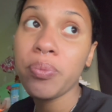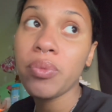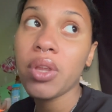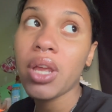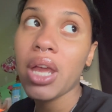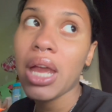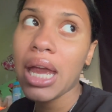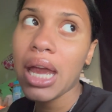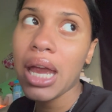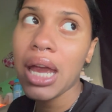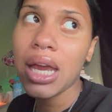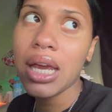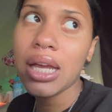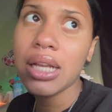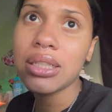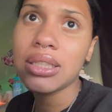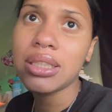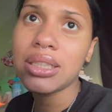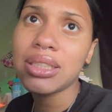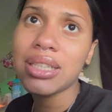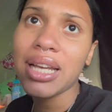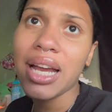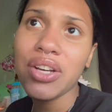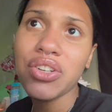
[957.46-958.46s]
and it's
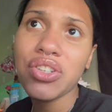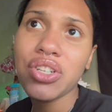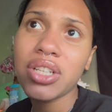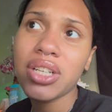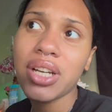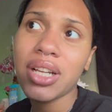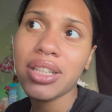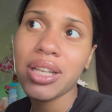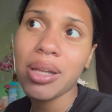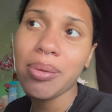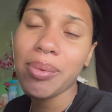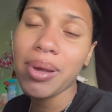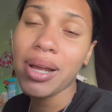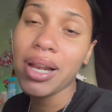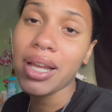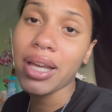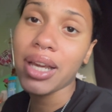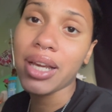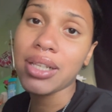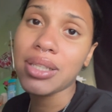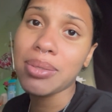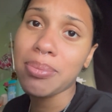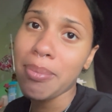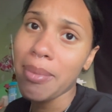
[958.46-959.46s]
actually not that bad. Like,
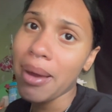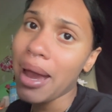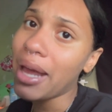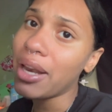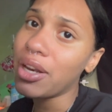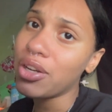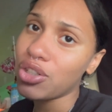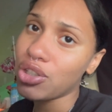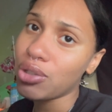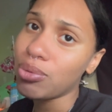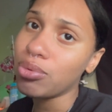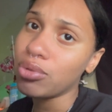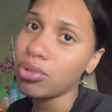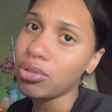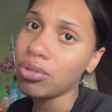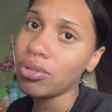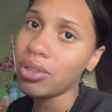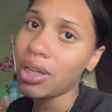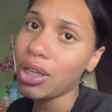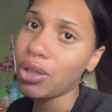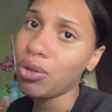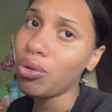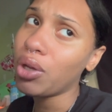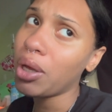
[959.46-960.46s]
it's manageable.
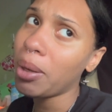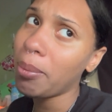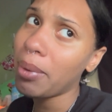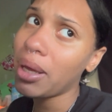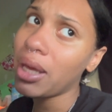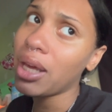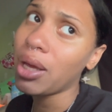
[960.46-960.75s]
Like, you can make it